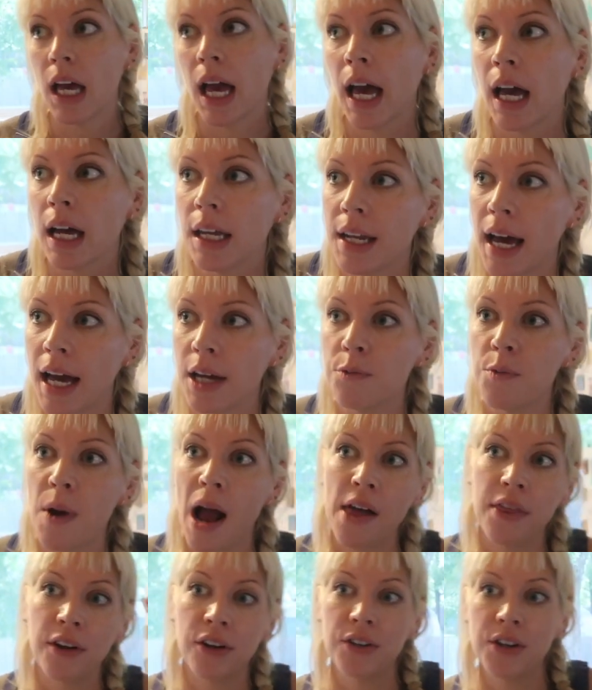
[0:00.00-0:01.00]
And I'd
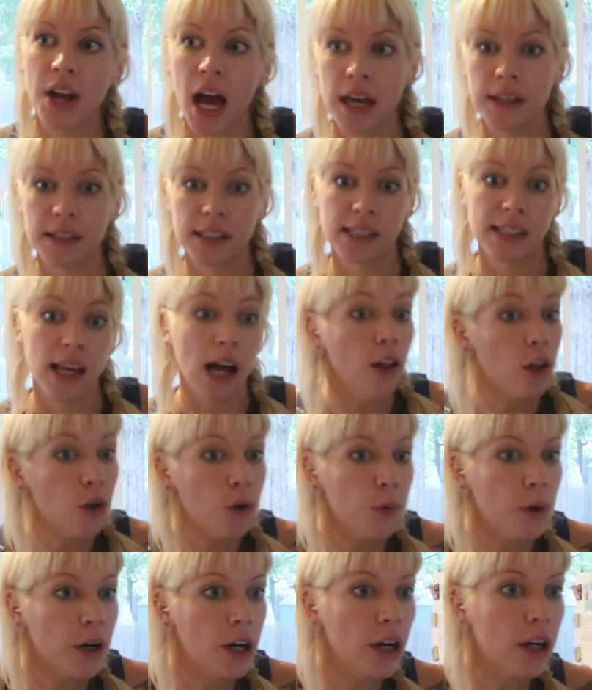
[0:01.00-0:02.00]
rather not sell
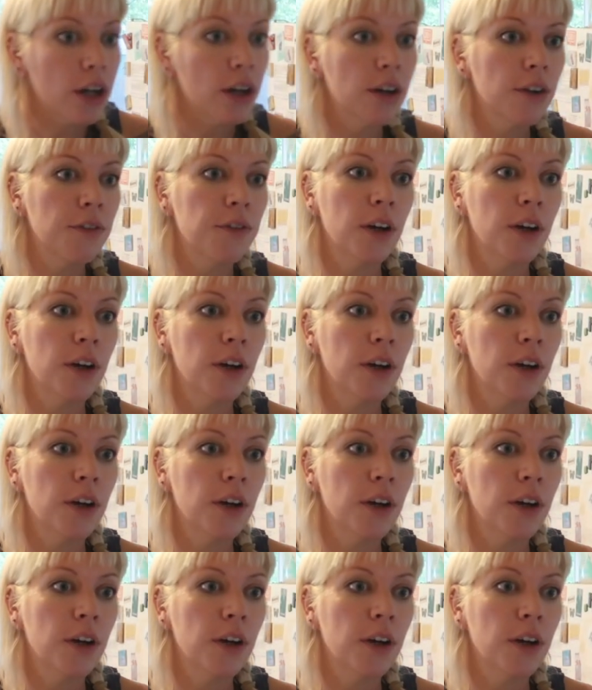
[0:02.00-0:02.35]
a work